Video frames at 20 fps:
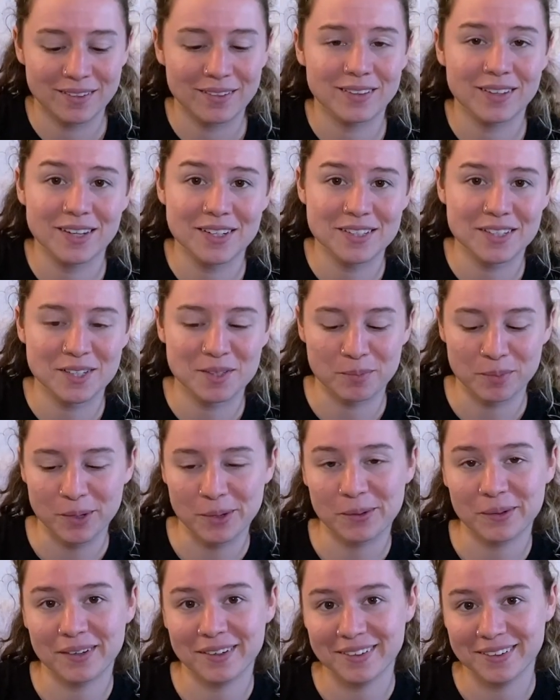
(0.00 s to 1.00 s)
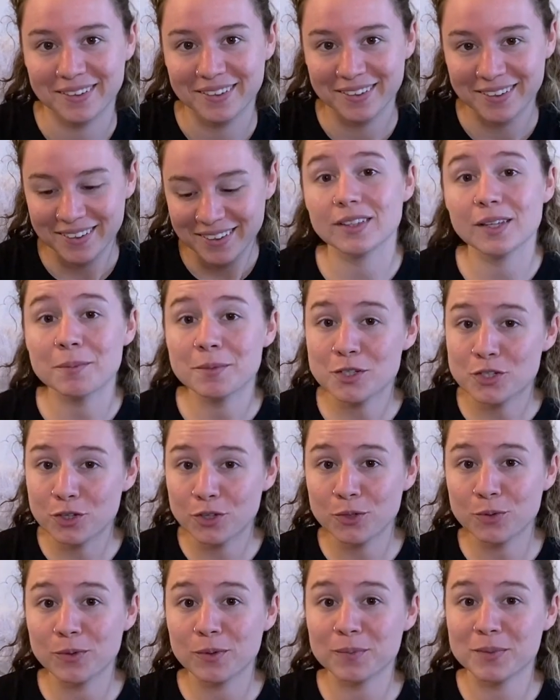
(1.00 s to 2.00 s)
Things exploding. Let me show
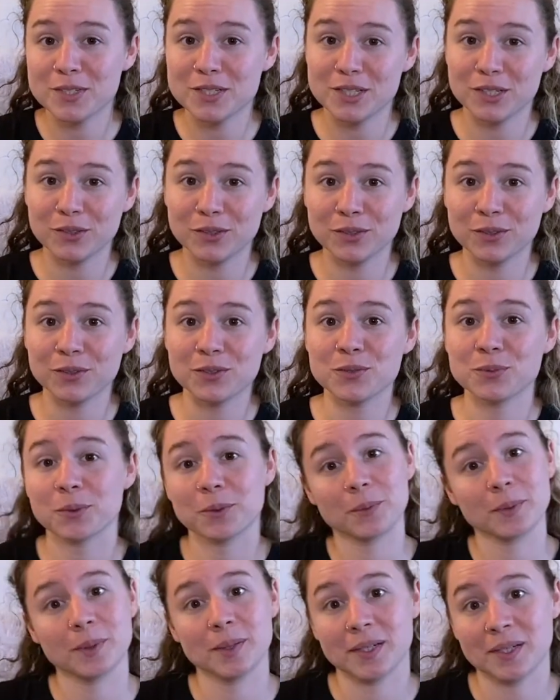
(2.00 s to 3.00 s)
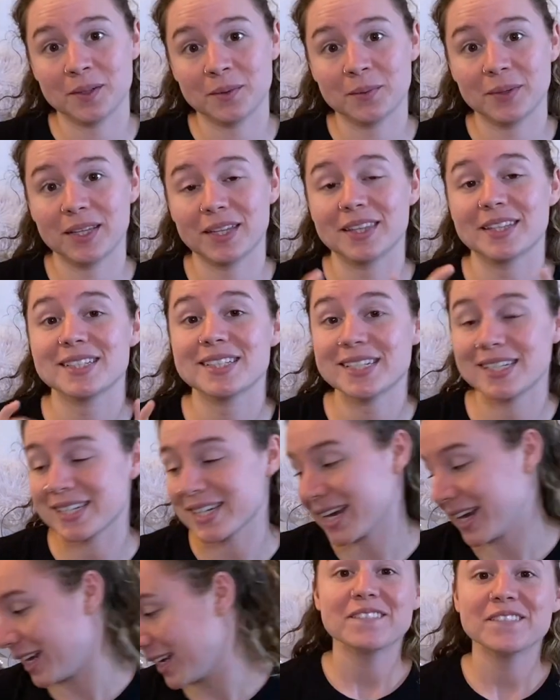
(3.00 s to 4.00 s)
you what materials we're working with
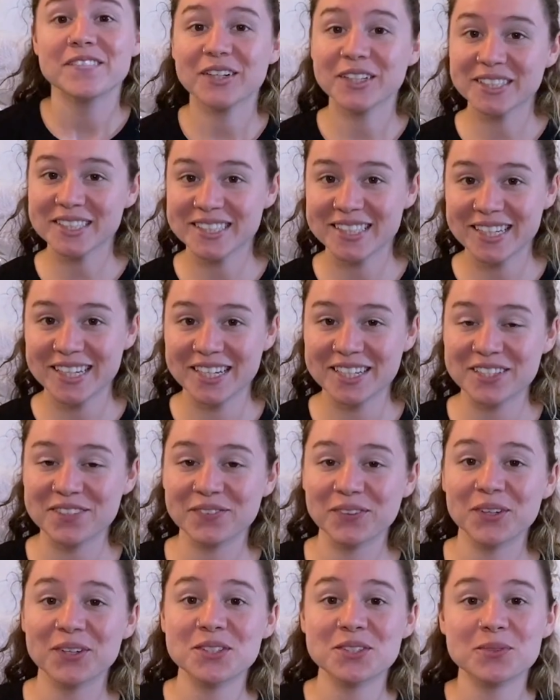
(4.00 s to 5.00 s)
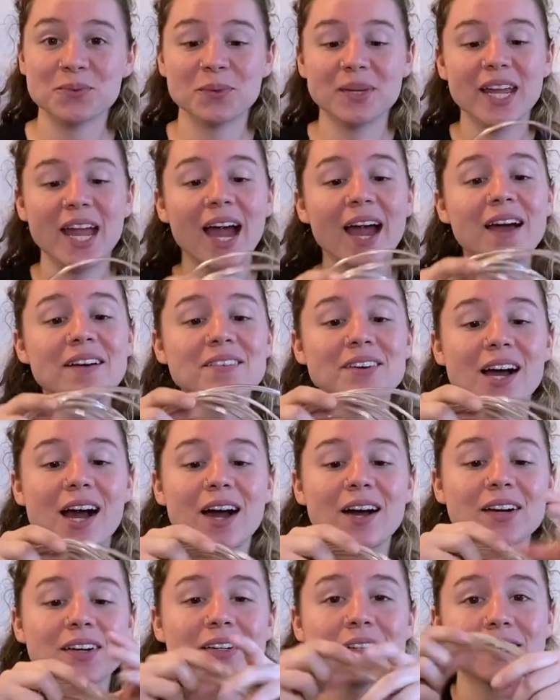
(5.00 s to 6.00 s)
today. First things first, we have
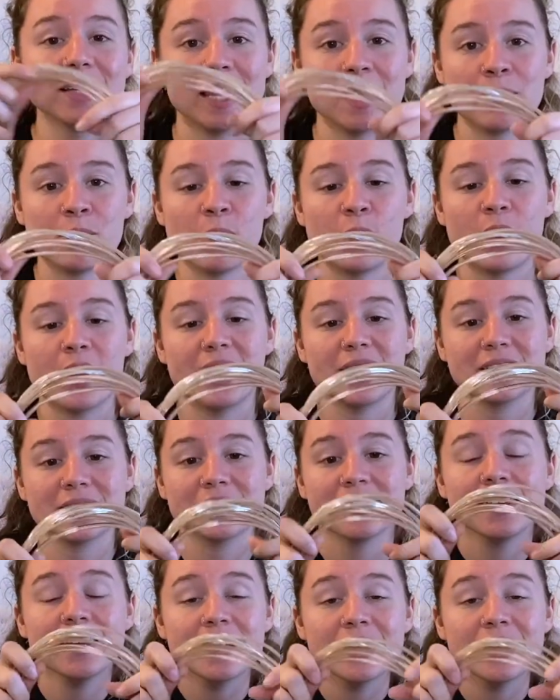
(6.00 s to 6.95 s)
our lamp wire.